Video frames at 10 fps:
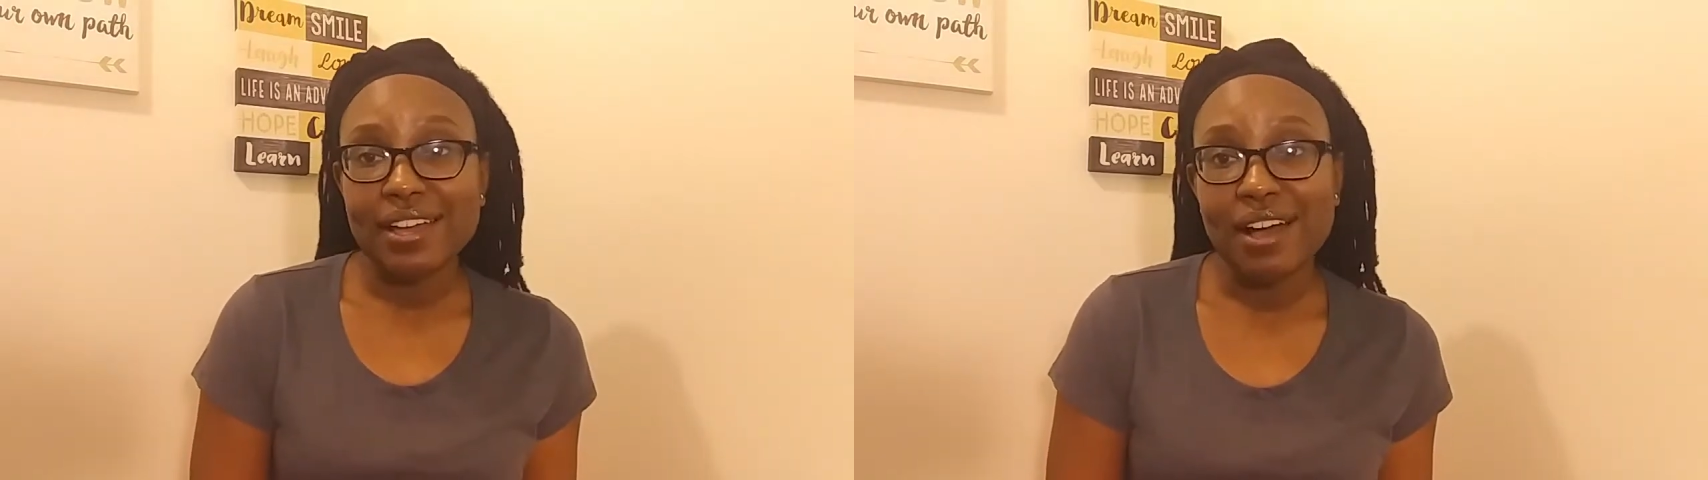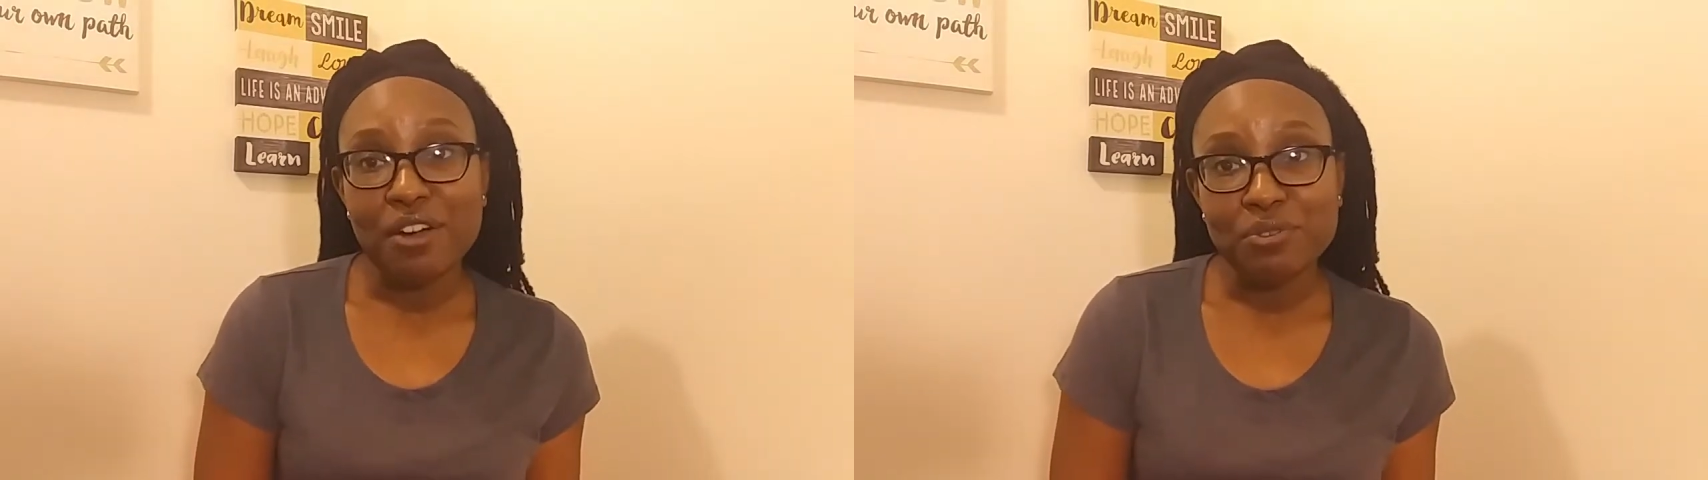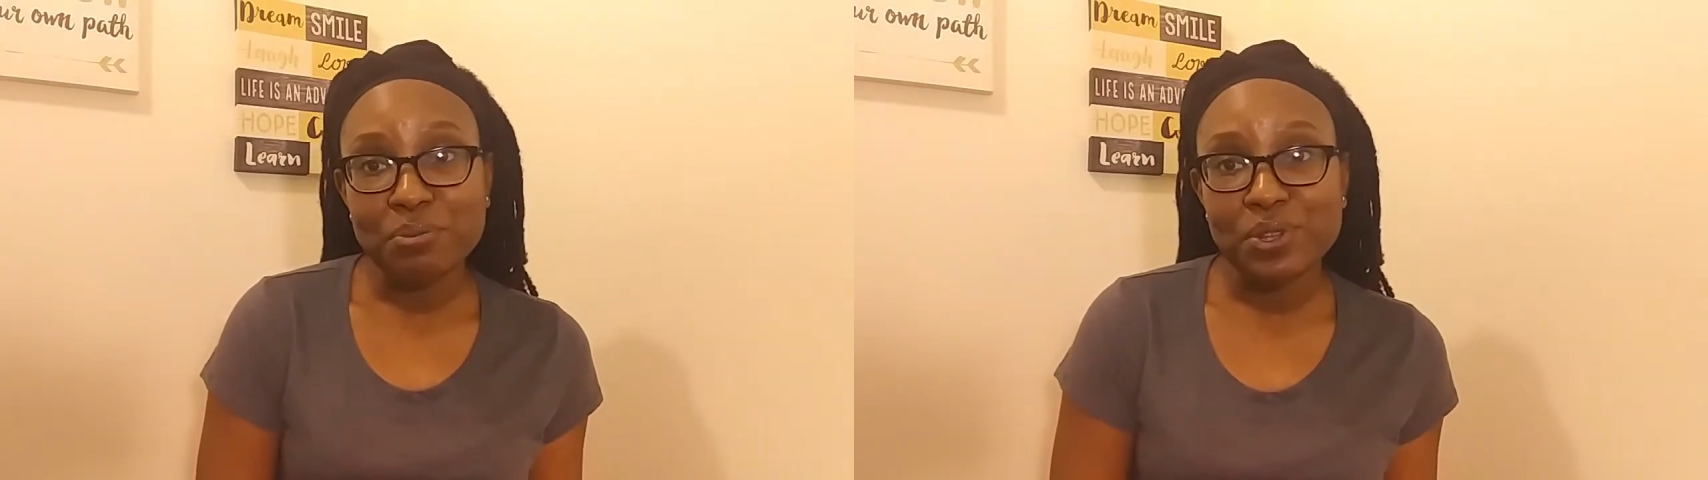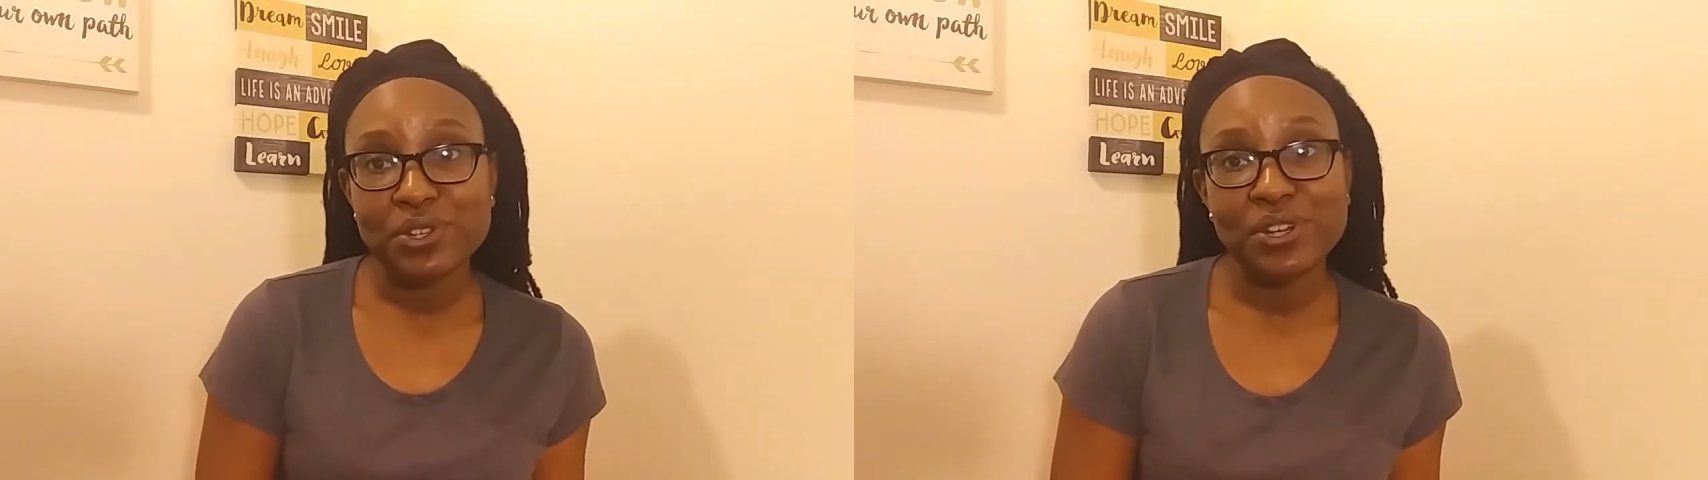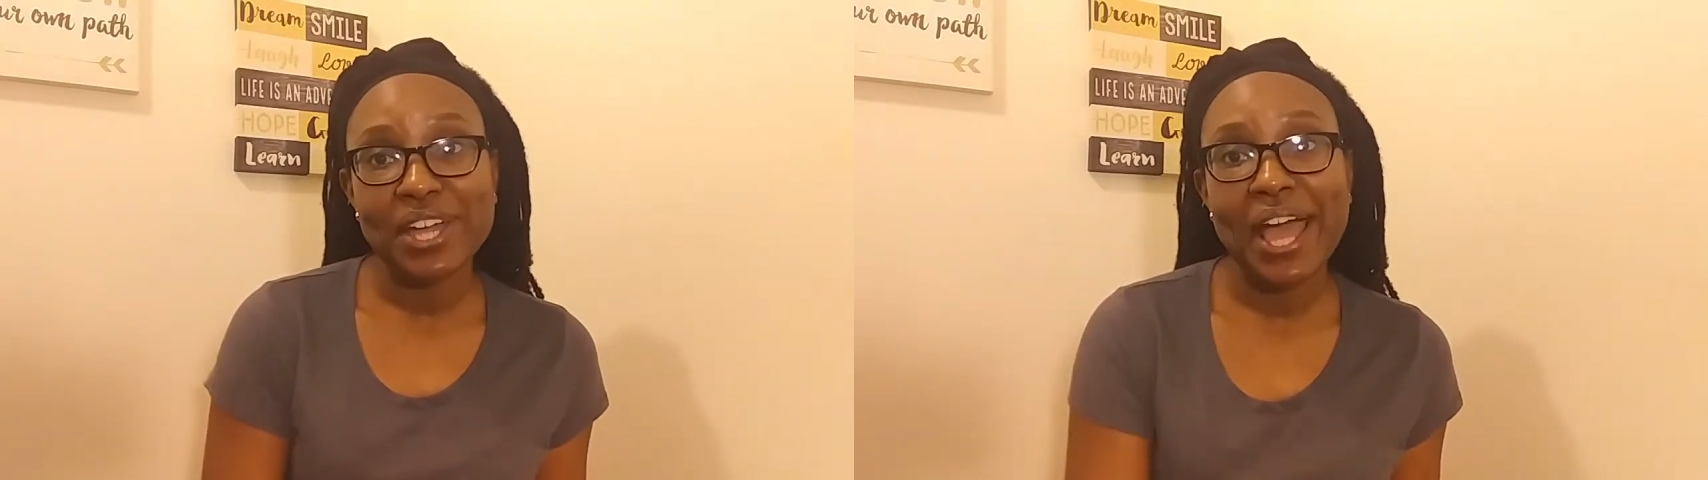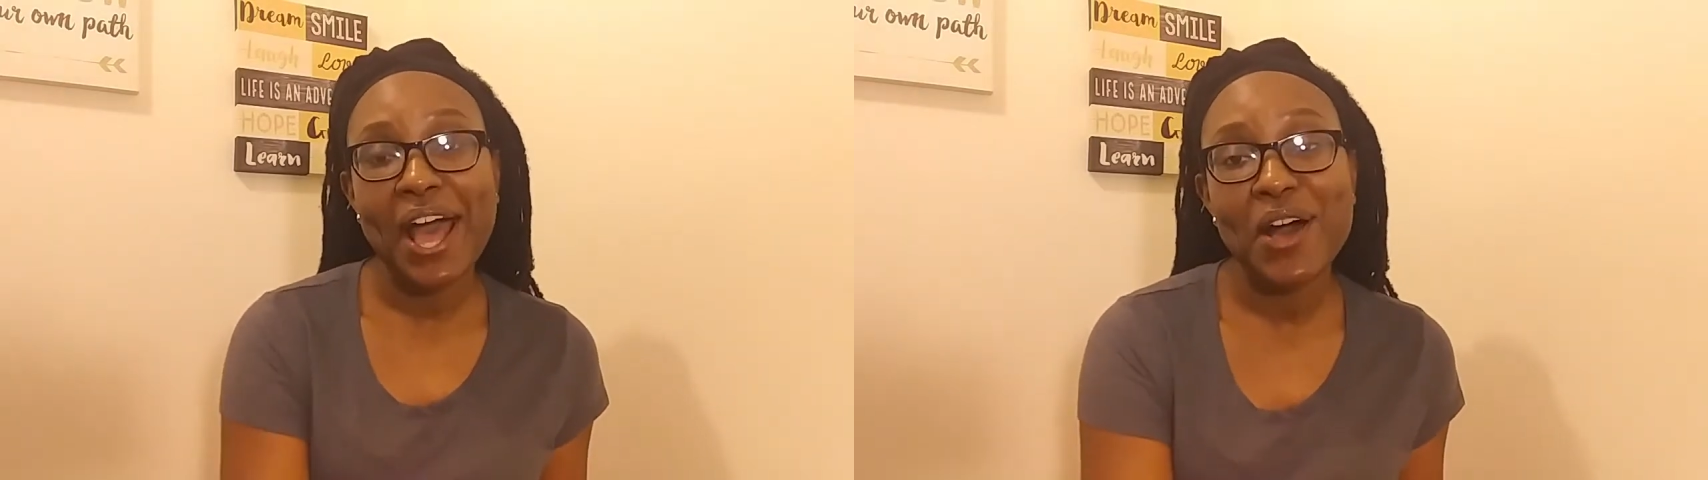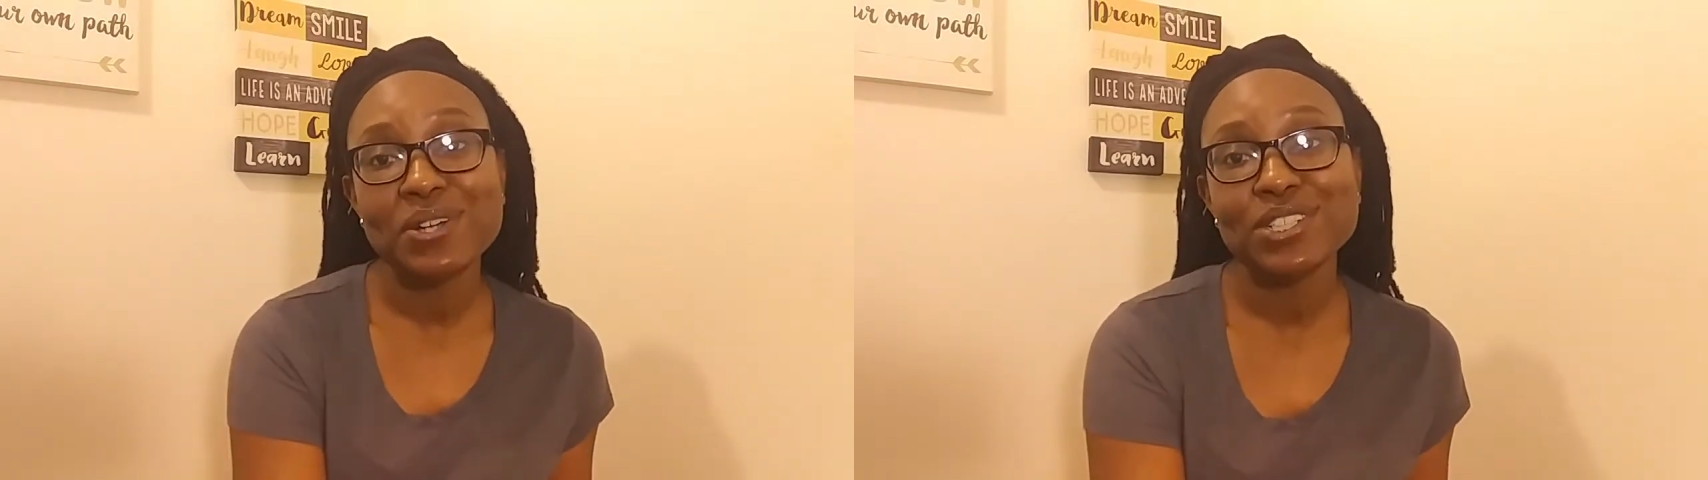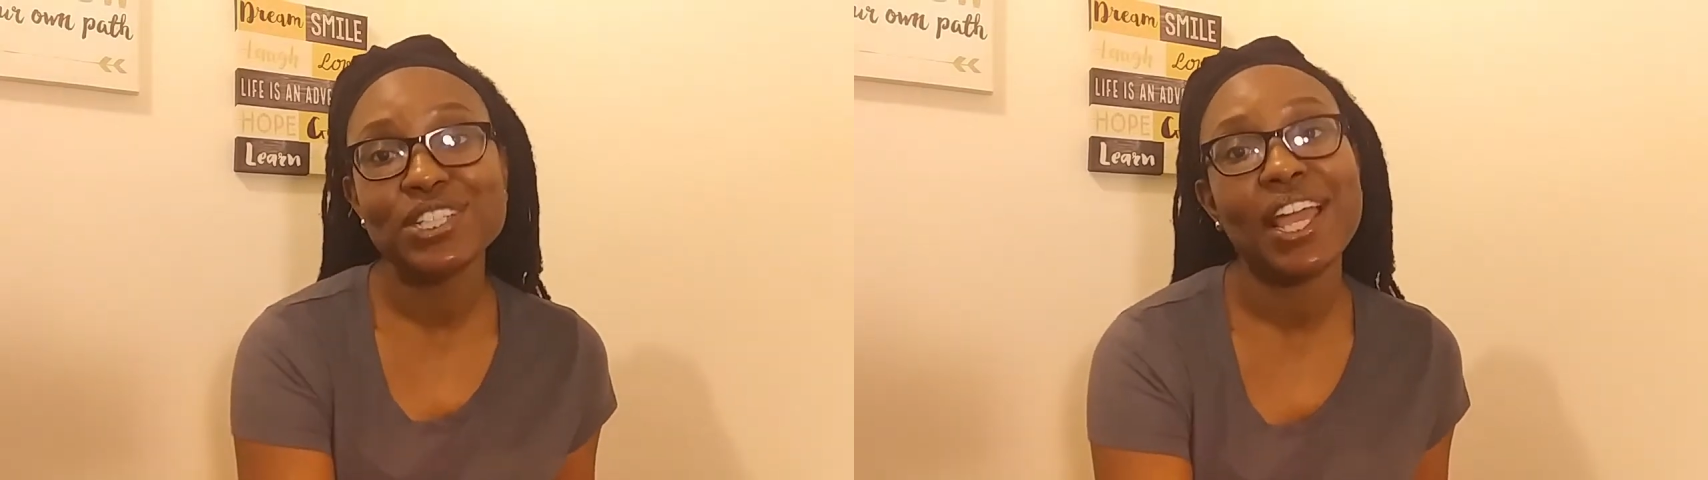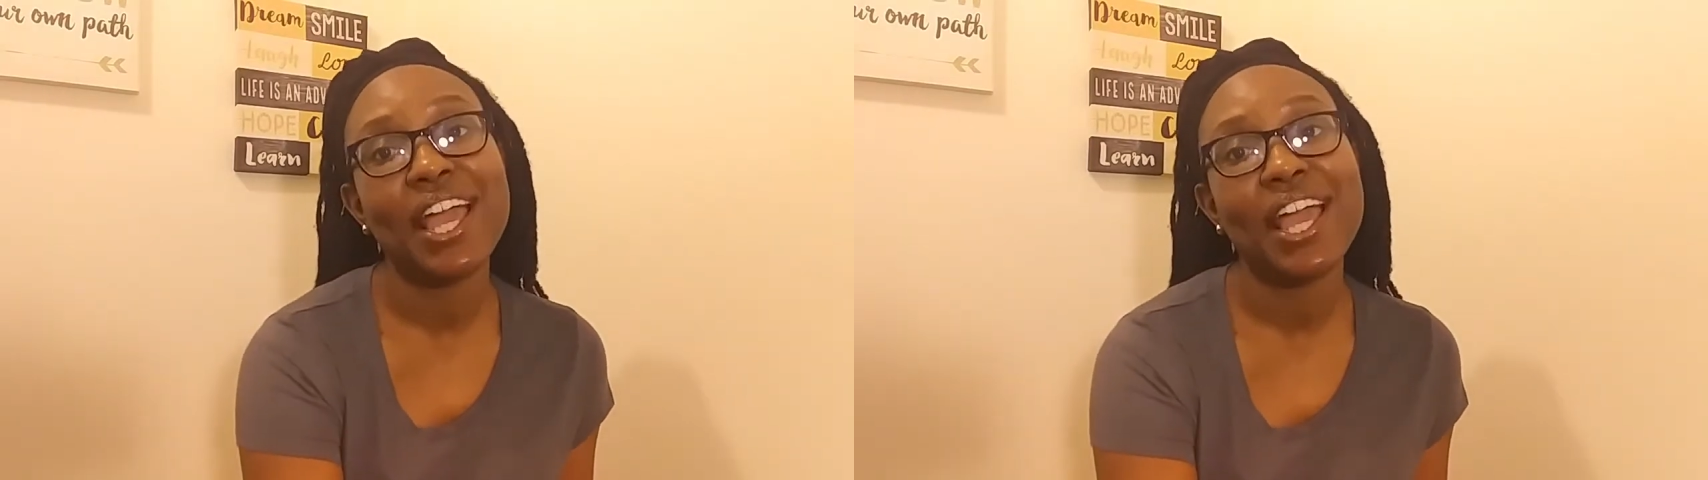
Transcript: comfortable on your couch.